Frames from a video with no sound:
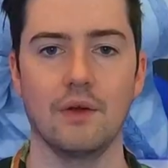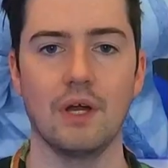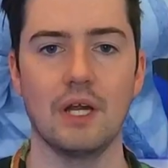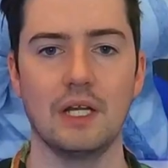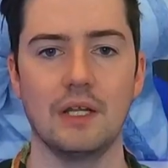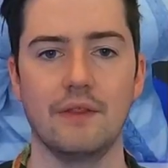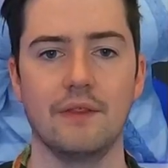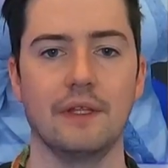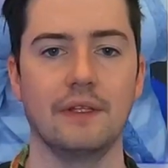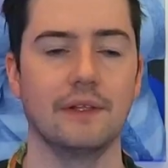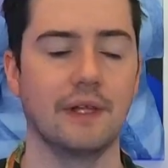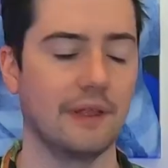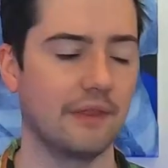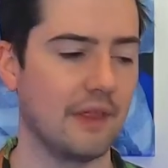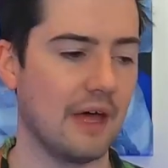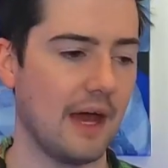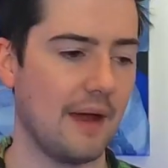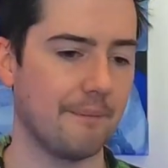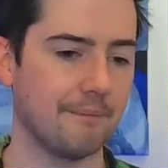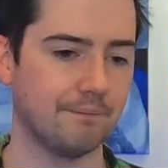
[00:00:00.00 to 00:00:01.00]
or anything like
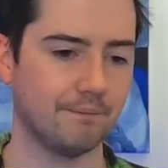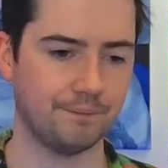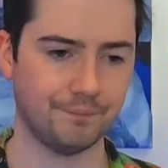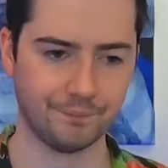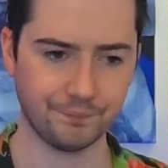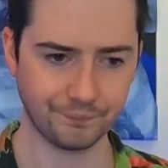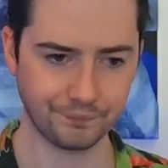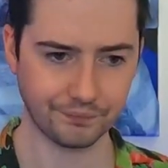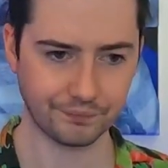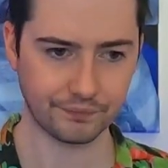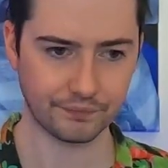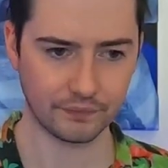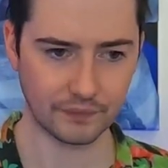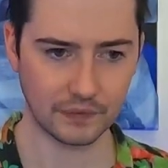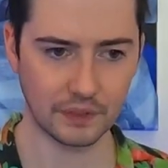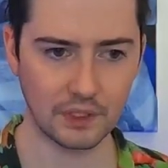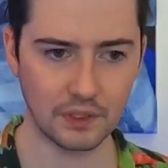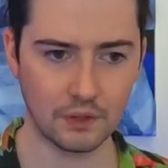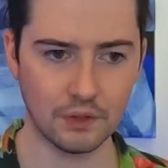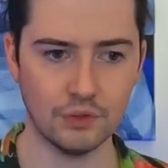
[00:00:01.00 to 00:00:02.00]
that.
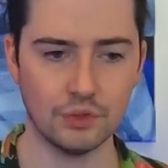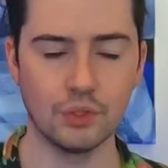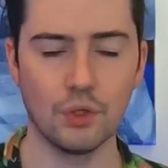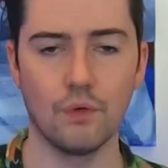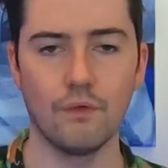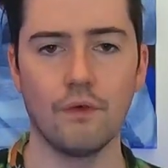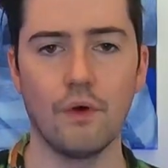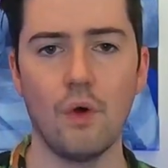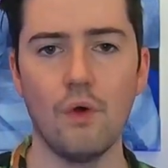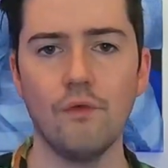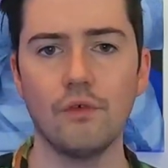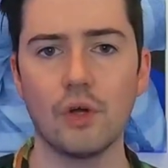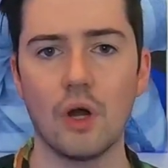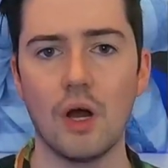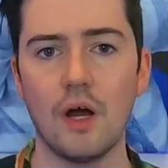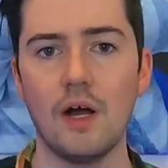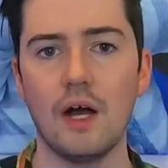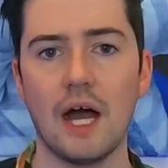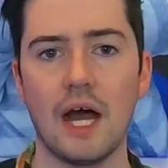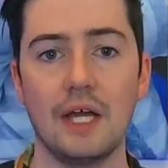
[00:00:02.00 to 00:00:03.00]
So
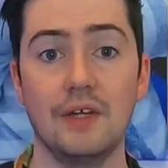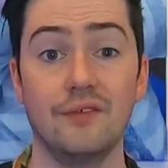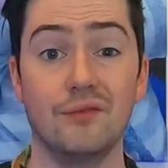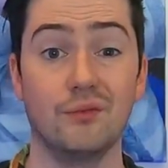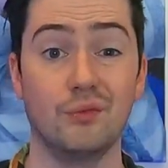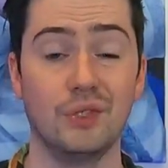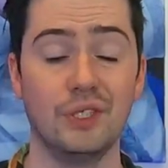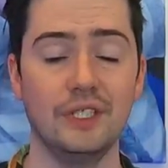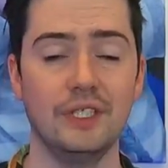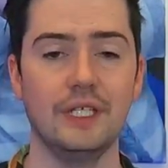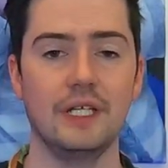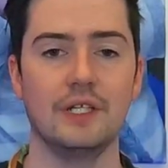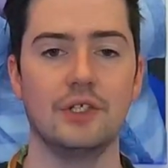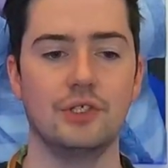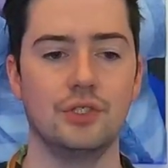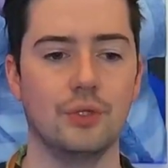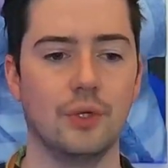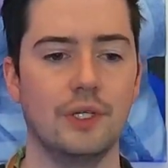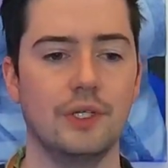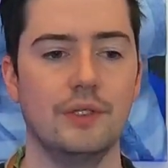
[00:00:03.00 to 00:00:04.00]
overall, I really
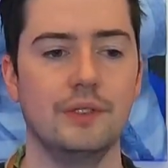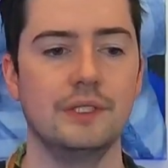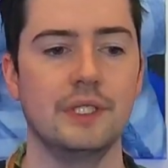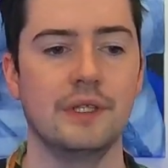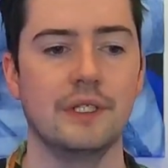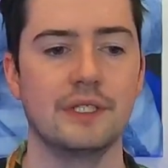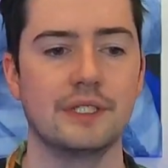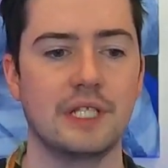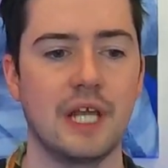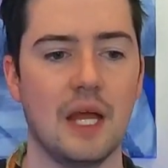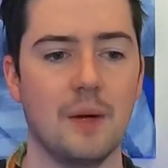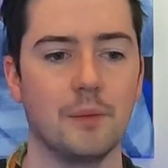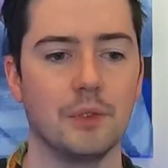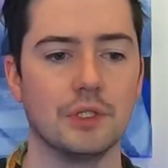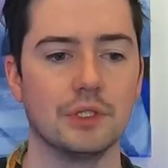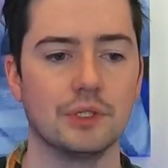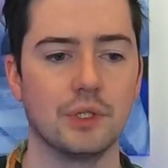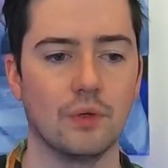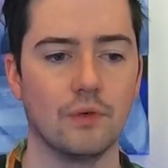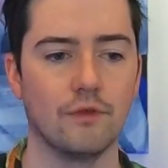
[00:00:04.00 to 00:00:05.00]
enjoyed using this camera
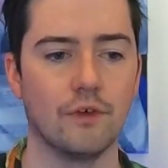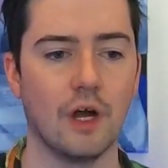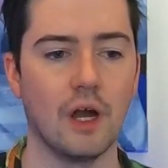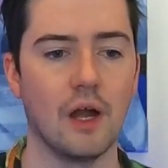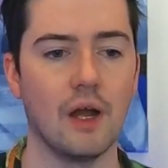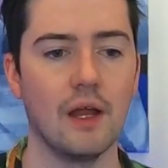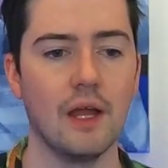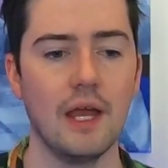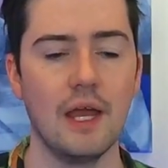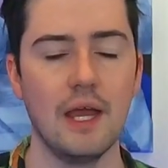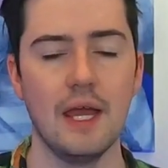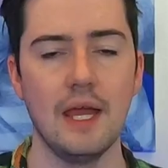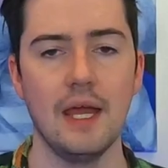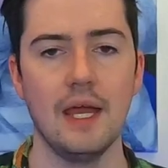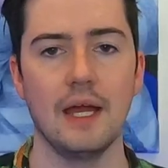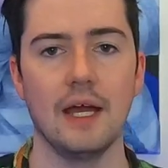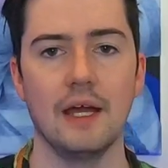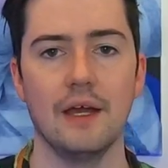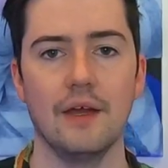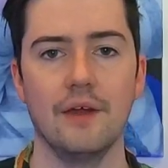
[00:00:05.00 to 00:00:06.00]
so far.
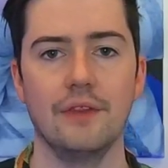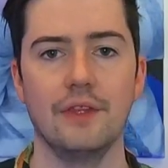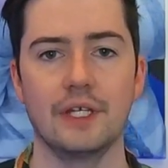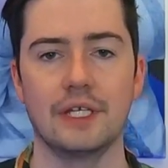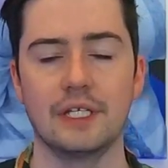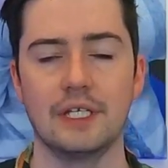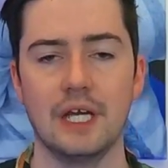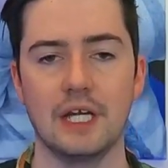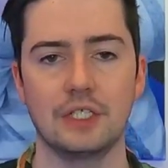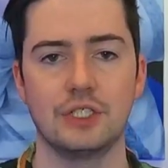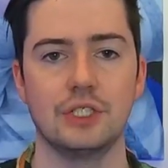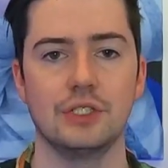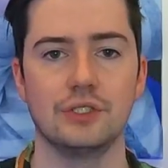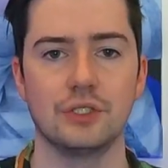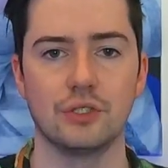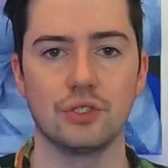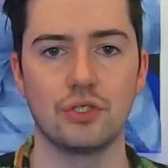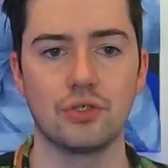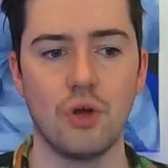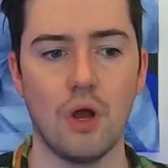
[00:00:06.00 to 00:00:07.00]
The connections are
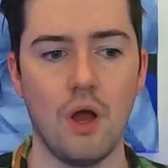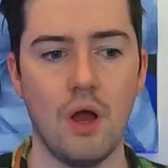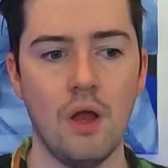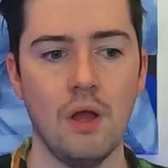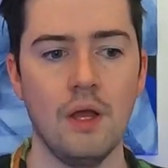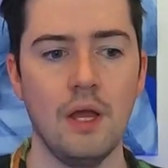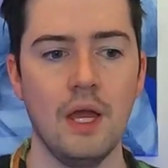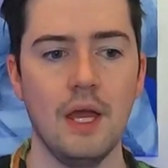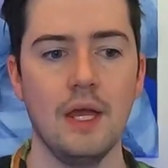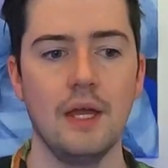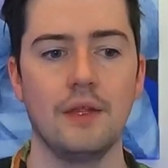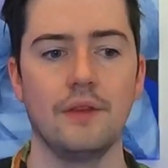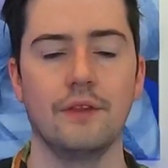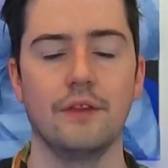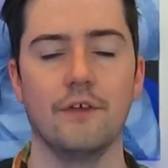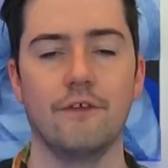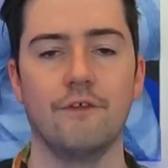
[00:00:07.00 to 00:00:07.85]
strong, the